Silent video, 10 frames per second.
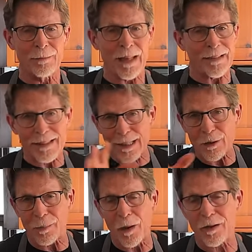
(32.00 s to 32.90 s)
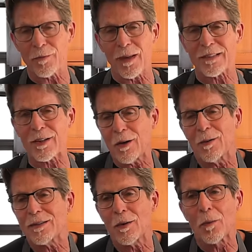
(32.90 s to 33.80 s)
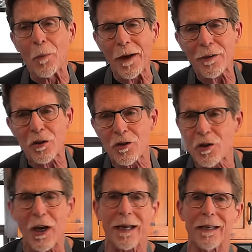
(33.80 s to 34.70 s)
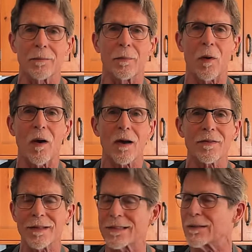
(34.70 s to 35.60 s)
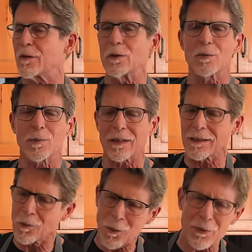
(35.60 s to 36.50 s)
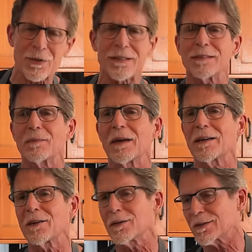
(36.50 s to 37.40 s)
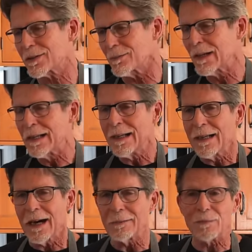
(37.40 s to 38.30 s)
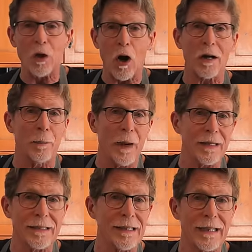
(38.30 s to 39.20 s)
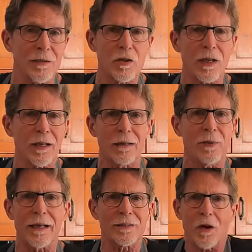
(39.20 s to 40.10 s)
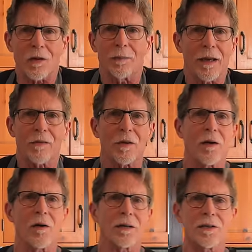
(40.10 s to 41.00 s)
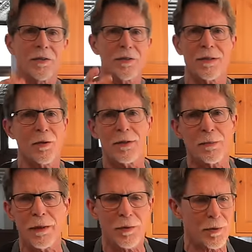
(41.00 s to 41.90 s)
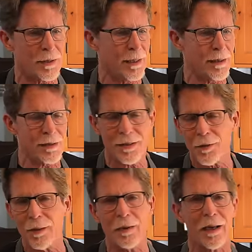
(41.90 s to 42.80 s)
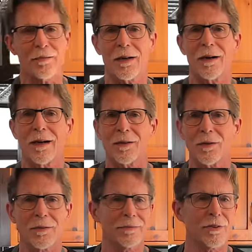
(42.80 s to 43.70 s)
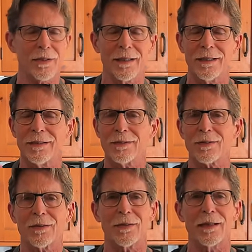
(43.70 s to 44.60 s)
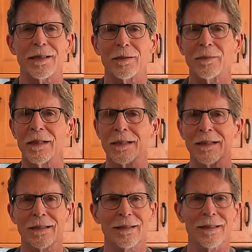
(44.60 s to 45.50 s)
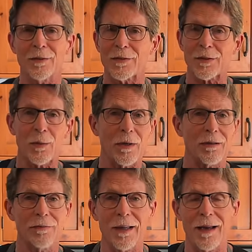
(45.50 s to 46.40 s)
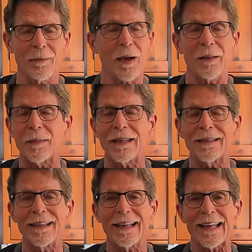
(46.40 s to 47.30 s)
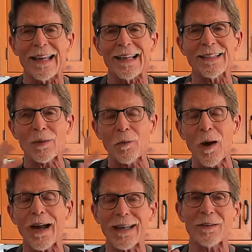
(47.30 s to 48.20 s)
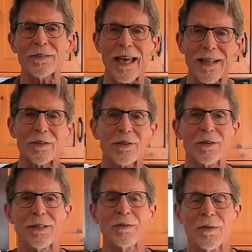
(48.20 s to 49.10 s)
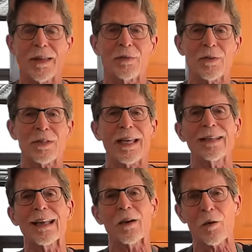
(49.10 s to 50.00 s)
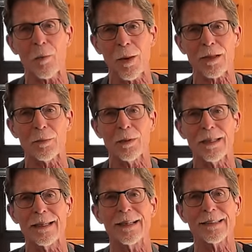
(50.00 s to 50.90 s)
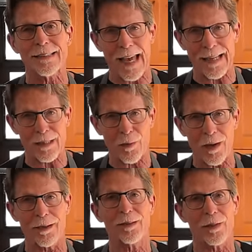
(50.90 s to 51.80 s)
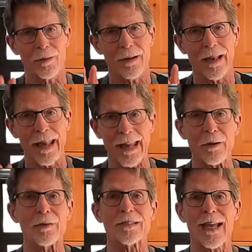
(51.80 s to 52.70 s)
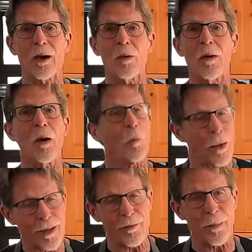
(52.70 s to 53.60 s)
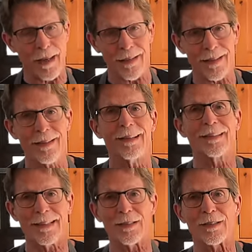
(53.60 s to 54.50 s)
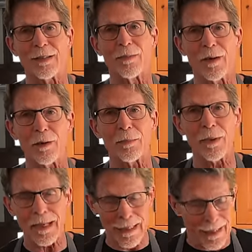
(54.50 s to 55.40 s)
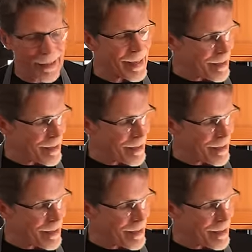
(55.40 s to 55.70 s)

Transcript: In the central part of Mexico, it's a rich chicken broth that's infused with a little roasted tomato, some uh, dark pasilla chili, but it's all about the garnishes, the crispy tortillas, the creamy avocado, cheese, cream, a little squirt of lime. I mean, it is a riot of textures and flavors and incredibly satisfying. So here is how we have made it since the very beginning.